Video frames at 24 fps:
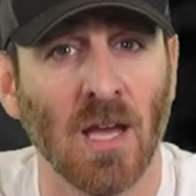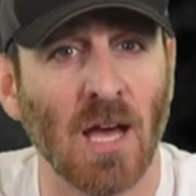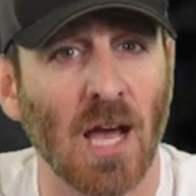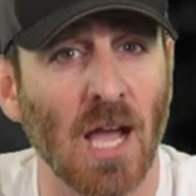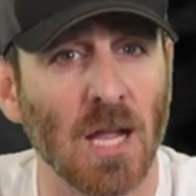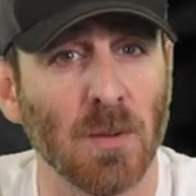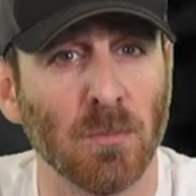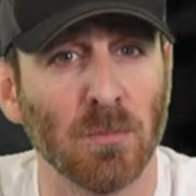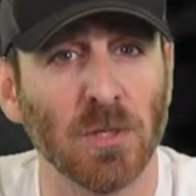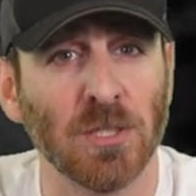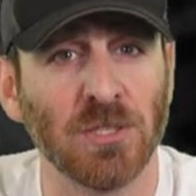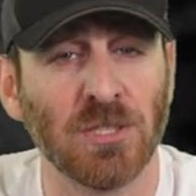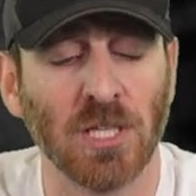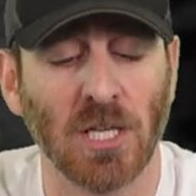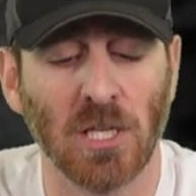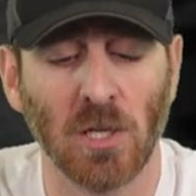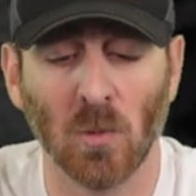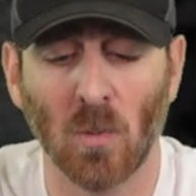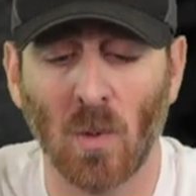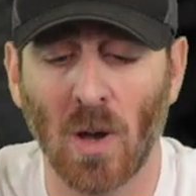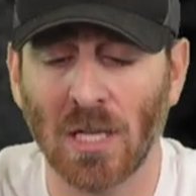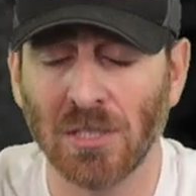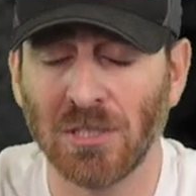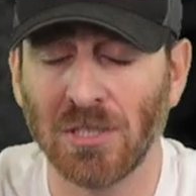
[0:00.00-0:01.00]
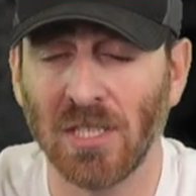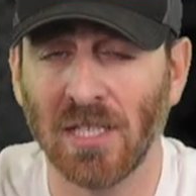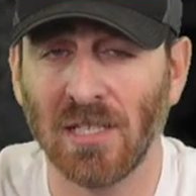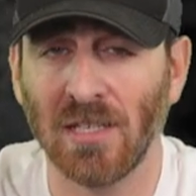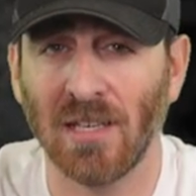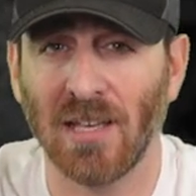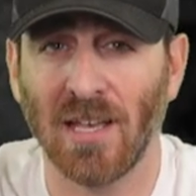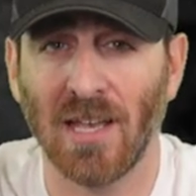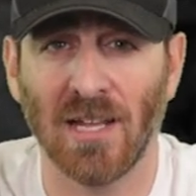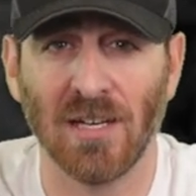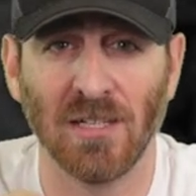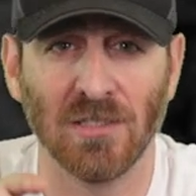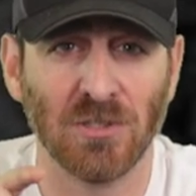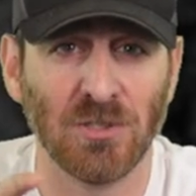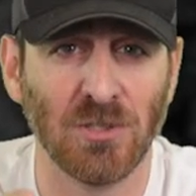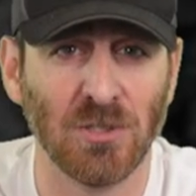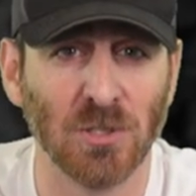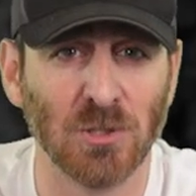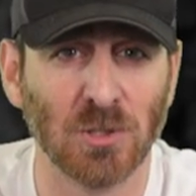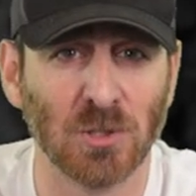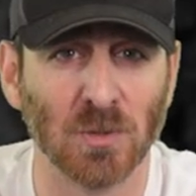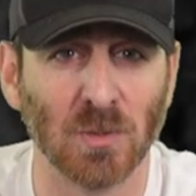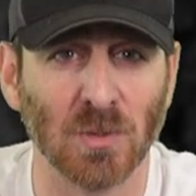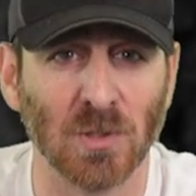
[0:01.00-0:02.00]
I appreciate you watching, and as
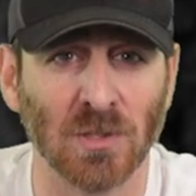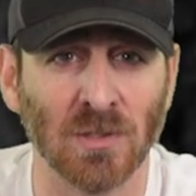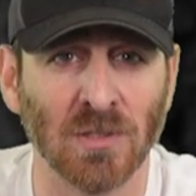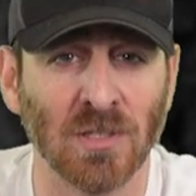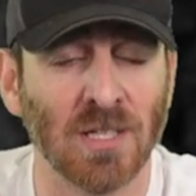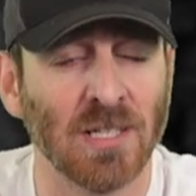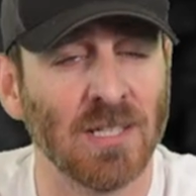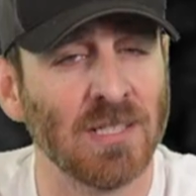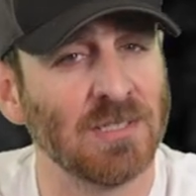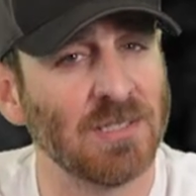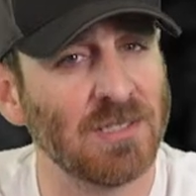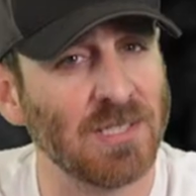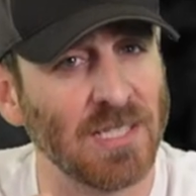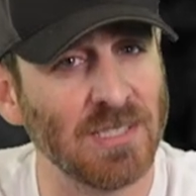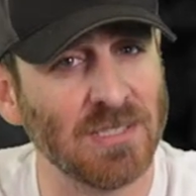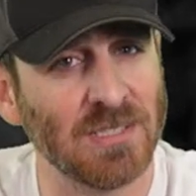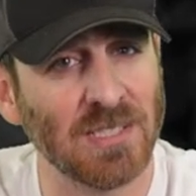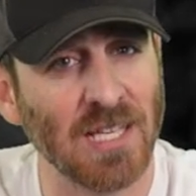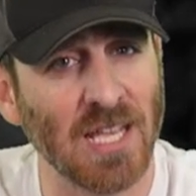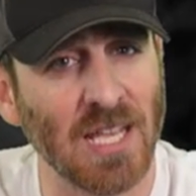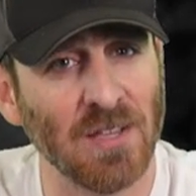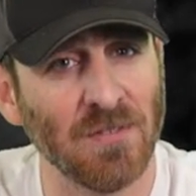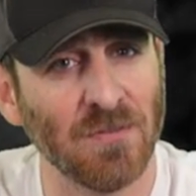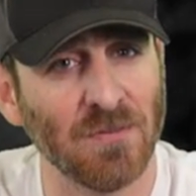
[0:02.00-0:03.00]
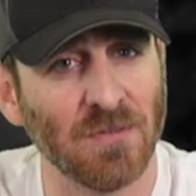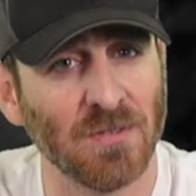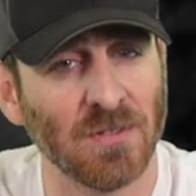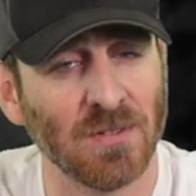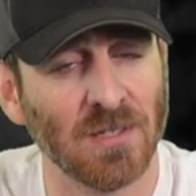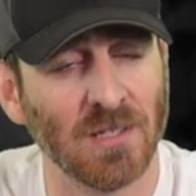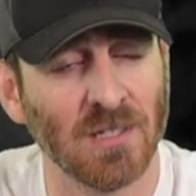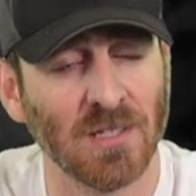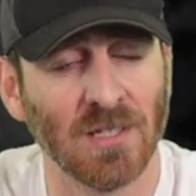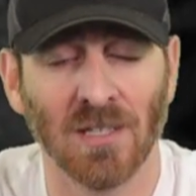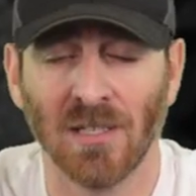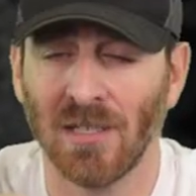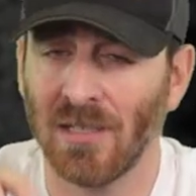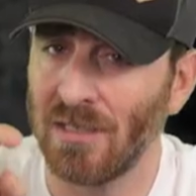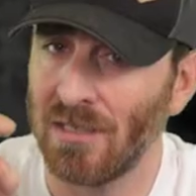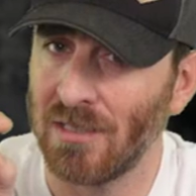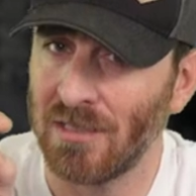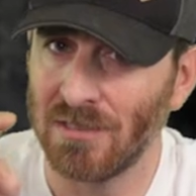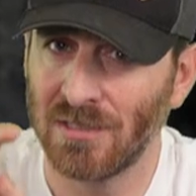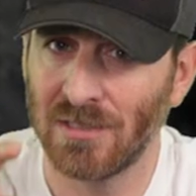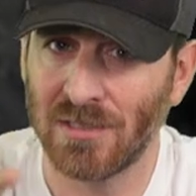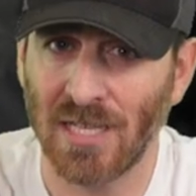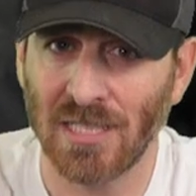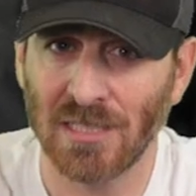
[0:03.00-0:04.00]
usual, stay safe,
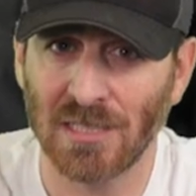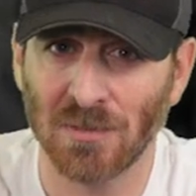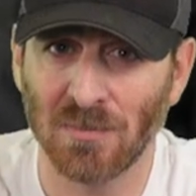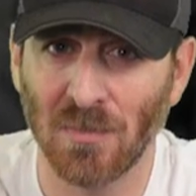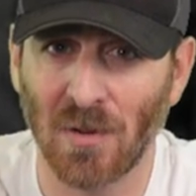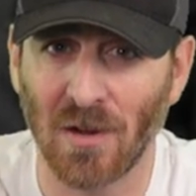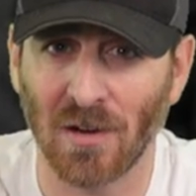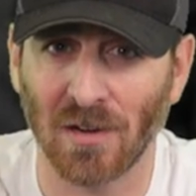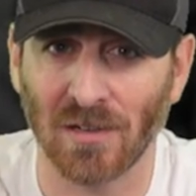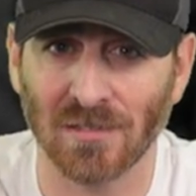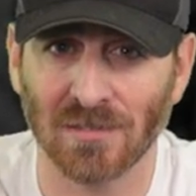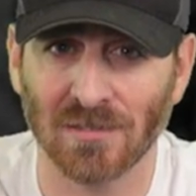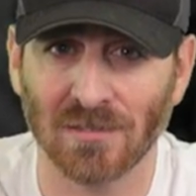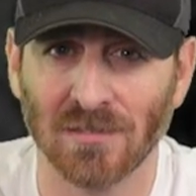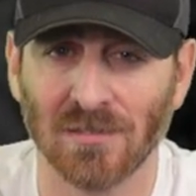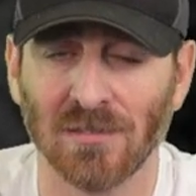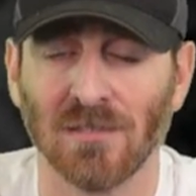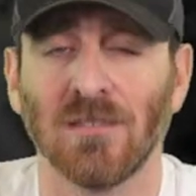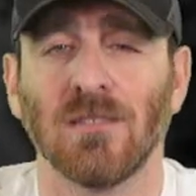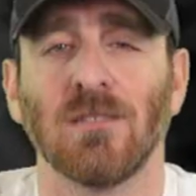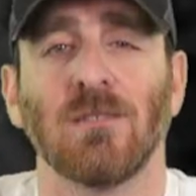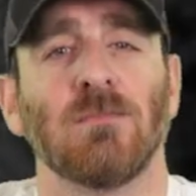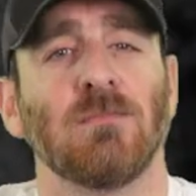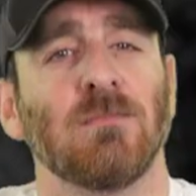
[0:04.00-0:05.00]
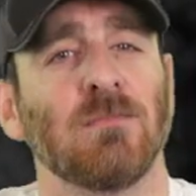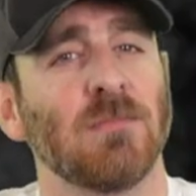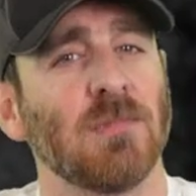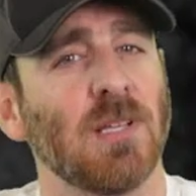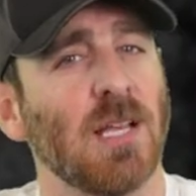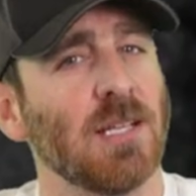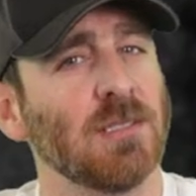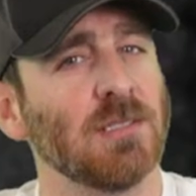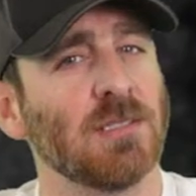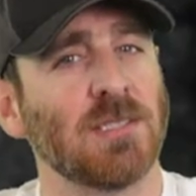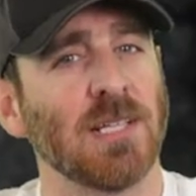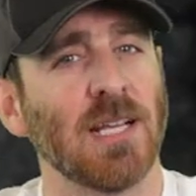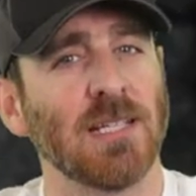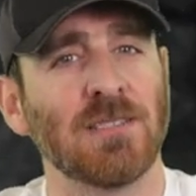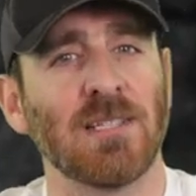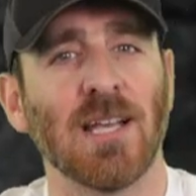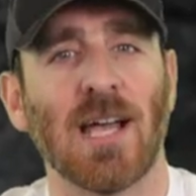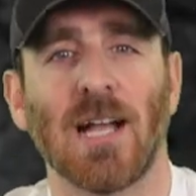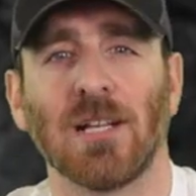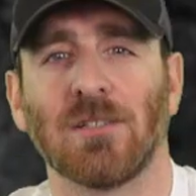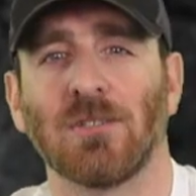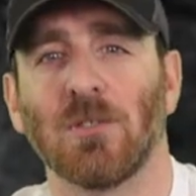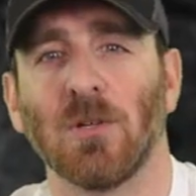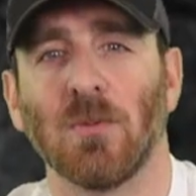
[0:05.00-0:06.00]
stay smart, and stay
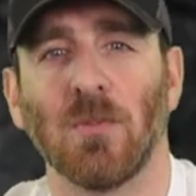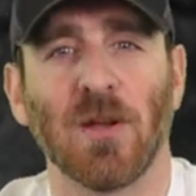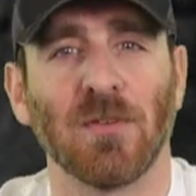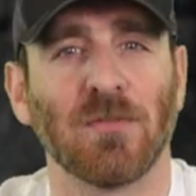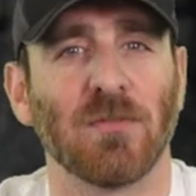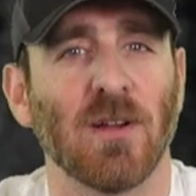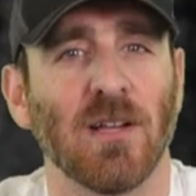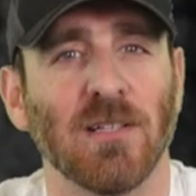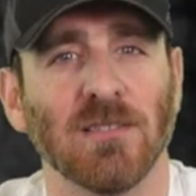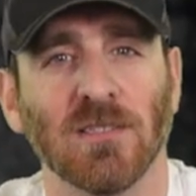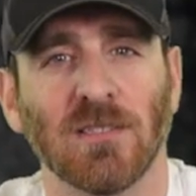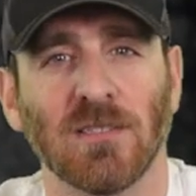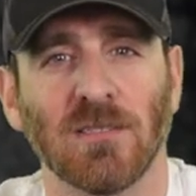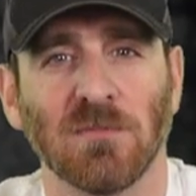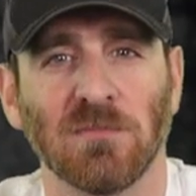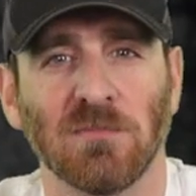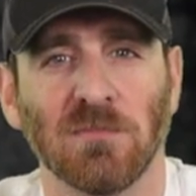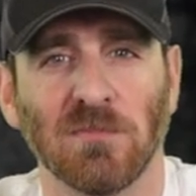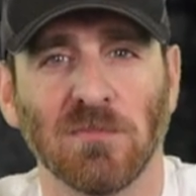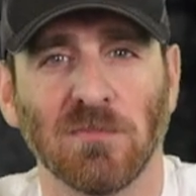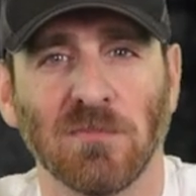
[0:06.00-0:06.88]
tactical, my friends.